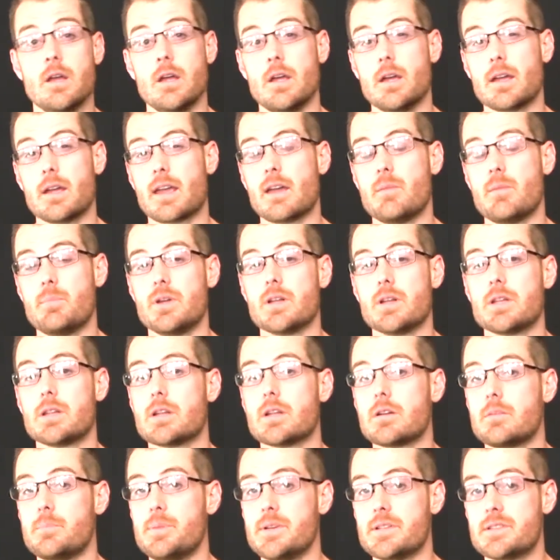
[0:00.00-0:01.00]
it can be a
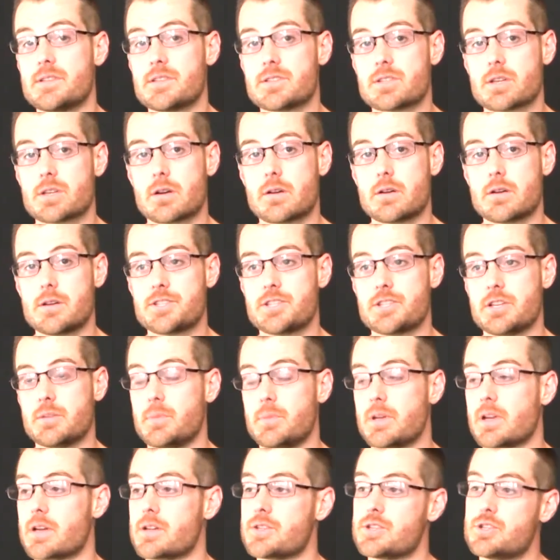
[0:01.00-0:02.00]
little bit discouraging
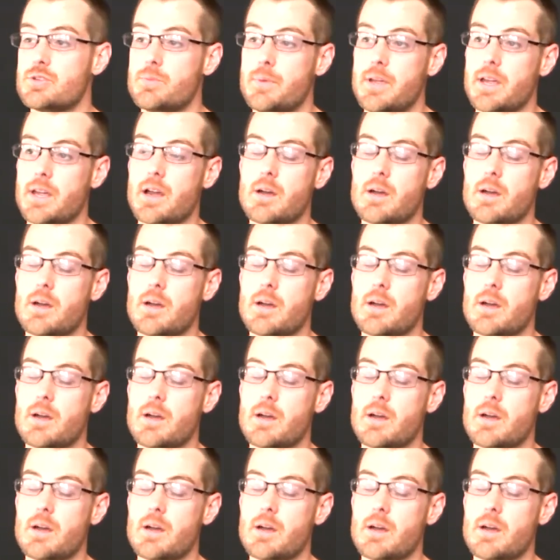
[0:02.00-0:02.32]
because you may